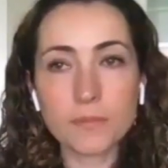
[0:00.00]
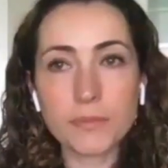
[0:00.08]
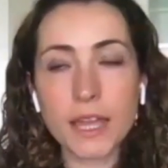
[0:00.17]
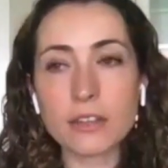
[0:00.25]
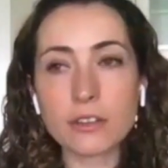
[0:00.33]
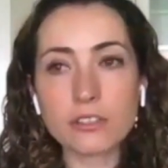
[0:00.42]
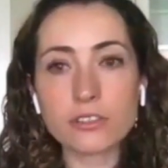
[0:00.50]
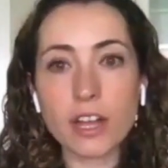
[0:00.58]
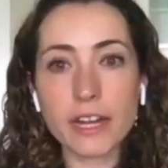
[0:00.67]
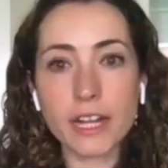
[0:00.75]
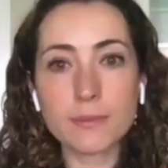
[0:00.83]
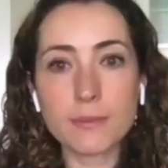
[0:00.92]
And you can
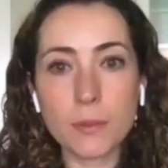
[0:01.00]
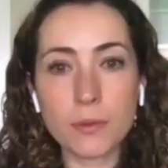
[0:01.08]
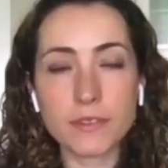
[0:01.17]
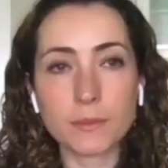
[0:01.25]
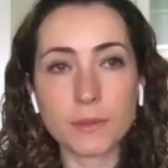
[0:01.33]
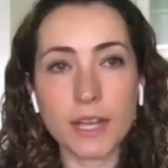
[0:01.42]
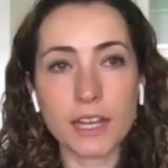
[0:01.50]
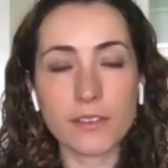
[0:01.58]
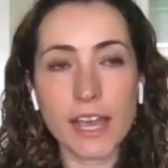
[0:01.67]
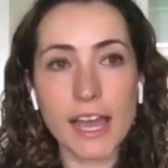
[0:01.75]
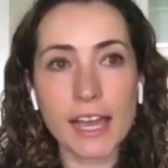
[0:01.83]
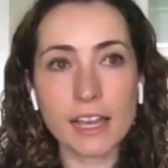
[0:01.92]
try to come up with some kind of
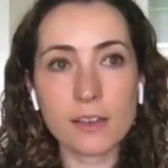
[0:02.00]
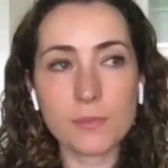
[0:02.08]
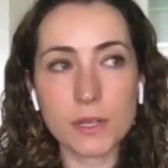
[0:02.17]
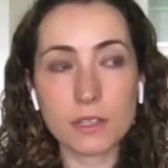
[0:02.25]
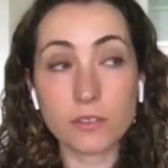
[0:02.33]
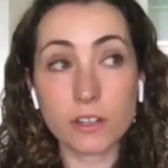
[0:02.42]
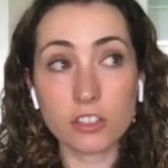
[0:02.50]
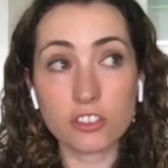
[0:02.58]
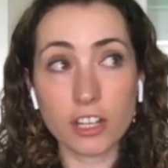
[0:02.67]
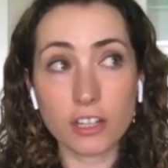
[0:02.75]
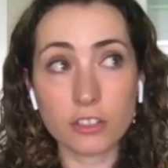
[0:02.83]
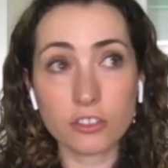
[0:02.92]
a hack, but it's very
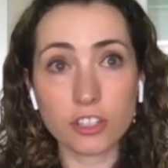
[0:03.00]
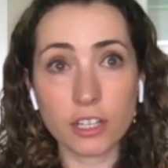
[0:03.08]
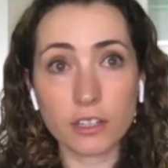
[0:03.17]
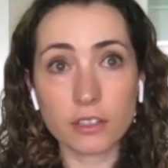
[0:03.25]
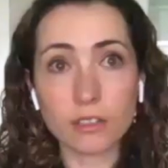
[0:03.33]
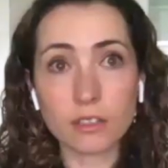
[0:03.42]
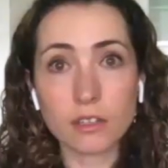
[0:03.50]
challenging.